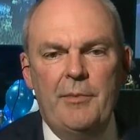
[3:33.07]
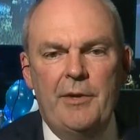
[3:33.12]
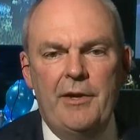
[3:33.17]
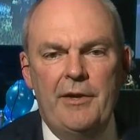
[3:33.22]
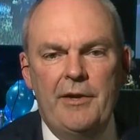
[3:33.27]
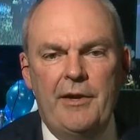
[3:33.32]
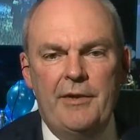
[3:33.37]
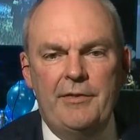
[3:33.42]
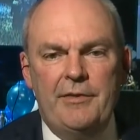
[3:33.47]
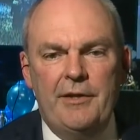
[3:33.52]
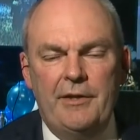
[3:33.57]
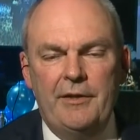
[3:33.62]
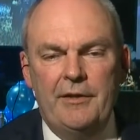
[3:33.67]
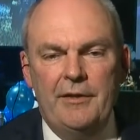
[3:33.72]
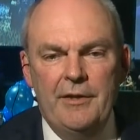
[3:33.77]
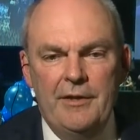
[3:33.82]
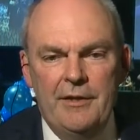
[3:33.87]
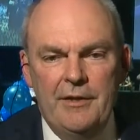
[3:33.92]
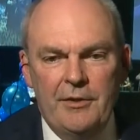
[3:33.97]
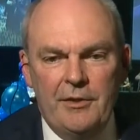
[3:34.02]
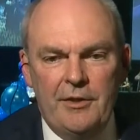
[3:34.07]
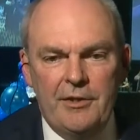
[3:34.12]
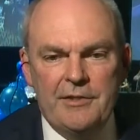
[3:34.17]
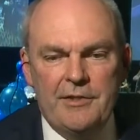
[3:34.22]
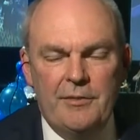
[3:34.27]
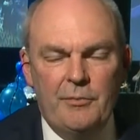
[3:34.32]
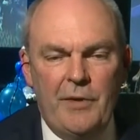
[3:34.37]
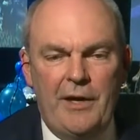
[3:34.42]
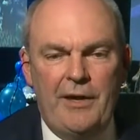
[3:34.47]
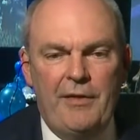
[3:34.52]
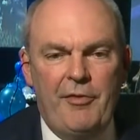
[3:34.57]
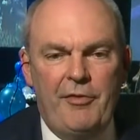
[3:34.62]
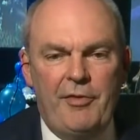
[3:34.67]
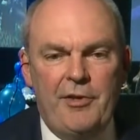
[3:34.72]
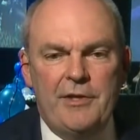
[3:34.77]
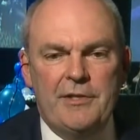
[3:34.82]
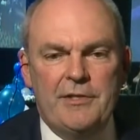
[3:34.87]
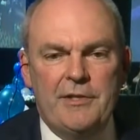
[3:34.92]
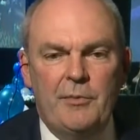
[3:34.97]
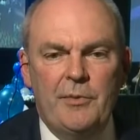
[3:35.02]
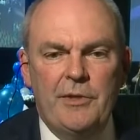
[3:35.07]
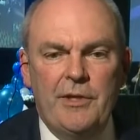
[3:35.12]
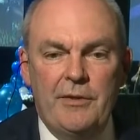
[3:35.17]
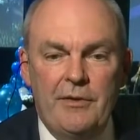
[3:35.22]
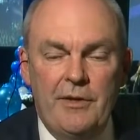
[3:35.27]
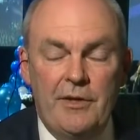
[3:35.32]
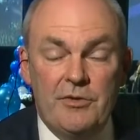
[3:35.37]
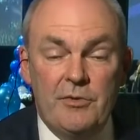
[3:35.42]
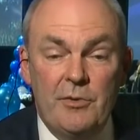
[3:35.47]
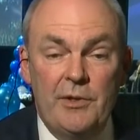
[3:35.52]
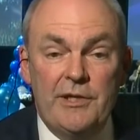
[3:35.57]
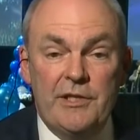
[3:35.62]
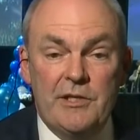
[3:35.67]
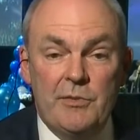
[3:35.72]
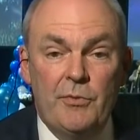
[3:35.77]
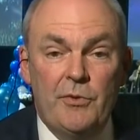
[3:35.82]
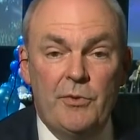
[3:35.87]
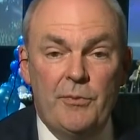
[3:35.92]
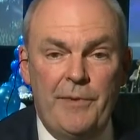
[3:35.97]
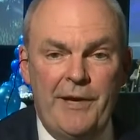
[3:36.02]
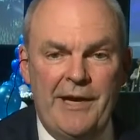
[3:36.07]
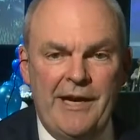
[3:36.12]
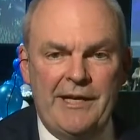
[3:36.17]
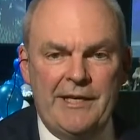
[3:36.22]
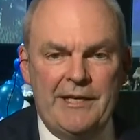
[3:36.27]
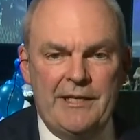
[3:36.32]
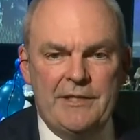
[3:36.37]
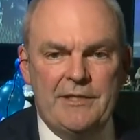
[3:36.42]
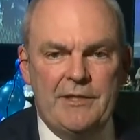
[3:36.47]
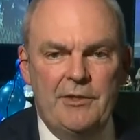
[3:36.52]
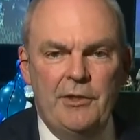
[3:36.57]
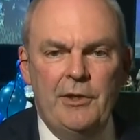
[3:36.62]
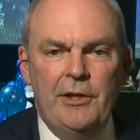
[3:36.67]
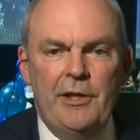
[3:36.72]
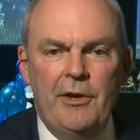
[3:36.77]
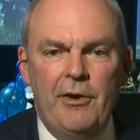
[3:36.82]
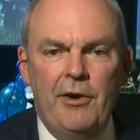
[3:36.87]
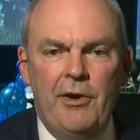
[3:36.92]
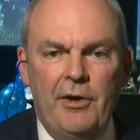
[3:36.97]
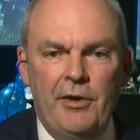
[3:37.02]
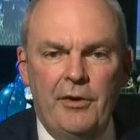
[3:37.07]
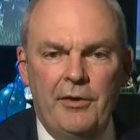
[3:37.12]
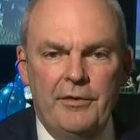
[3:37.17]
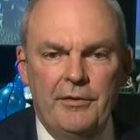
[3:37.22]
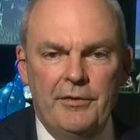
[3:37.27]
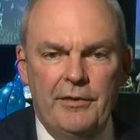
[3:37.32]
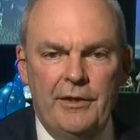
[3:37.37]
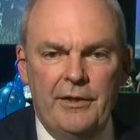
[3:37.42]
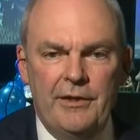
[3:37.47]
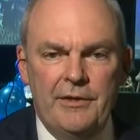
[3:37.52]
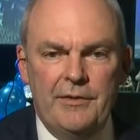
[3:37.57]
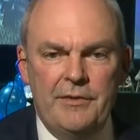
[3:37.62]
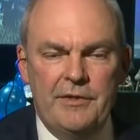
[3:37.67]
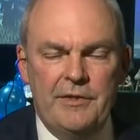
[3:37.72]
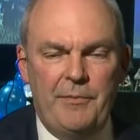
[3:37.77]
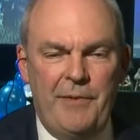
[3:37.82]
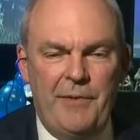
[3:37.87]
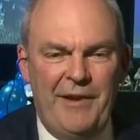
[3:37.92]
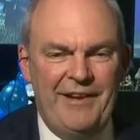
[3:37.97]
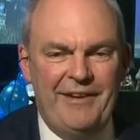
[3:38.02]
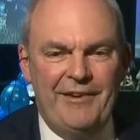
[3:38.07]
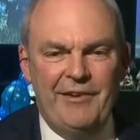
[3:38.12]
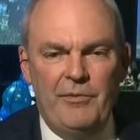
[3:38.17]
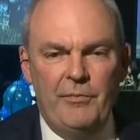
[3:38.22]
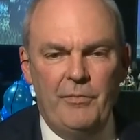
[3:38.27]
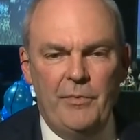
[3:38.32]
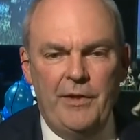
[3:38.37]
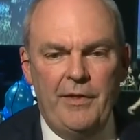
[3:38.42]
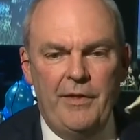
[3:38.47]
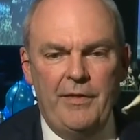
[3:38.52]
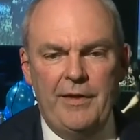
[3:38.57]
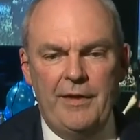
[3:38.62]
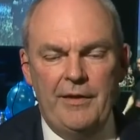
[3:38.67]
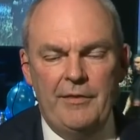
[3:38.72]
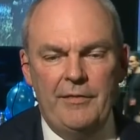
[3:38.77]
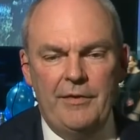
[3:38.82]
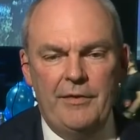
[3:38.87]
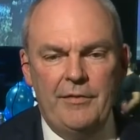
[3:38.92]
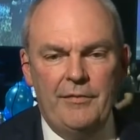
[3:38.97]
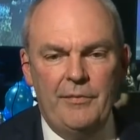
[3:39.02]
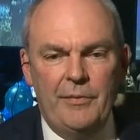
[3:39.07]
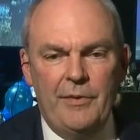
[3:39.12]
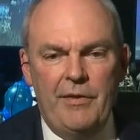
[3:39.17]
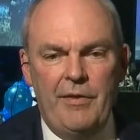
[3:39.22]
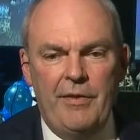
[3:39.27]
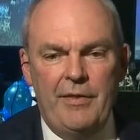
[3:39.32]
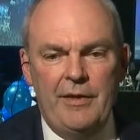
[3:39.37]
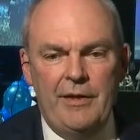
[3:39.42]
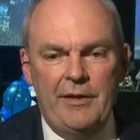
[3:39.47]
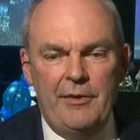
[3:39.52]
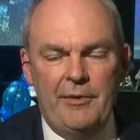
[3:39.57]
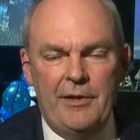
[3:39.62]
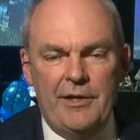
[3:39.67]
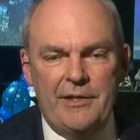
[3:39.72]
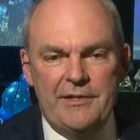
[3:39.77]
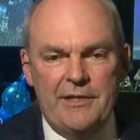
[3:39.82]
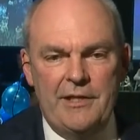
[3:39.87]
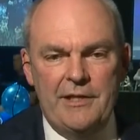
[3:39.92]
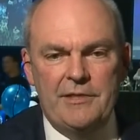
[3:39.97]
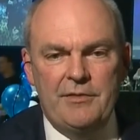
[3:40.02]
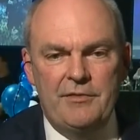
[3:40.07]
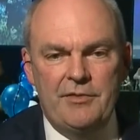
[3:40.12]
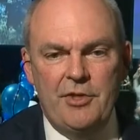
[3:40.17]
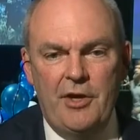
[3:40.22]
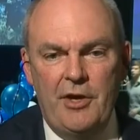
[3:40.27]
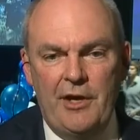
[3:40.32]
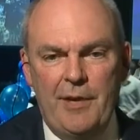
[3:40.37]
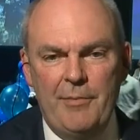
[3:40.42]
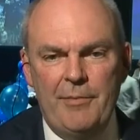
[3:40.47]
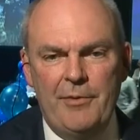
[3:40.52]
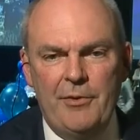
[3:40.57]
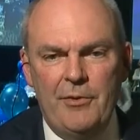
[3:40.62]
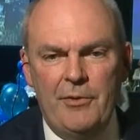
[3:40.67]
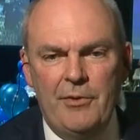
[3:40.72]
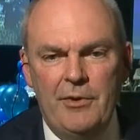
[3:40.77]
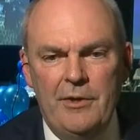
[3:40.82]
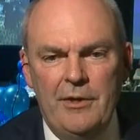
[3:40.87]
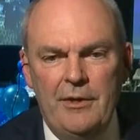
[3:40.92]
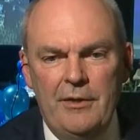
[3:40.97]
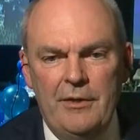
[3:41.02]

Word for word: I mean, I, I think because one of the things that when those really small parties early on, you know, depending on whether their whether their uh, seats have shown up at all,